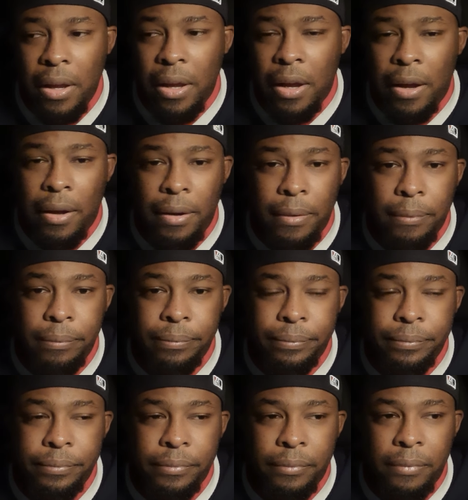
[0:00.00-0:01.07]

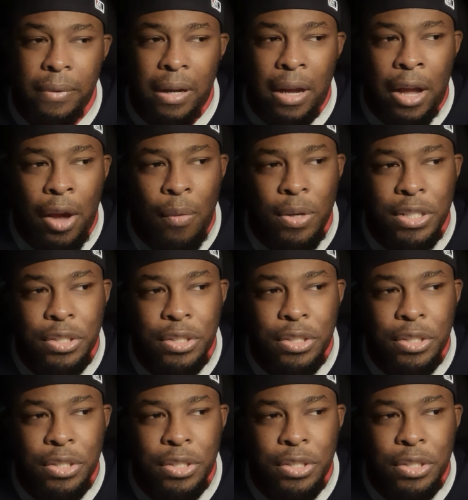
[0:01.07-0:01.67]
I always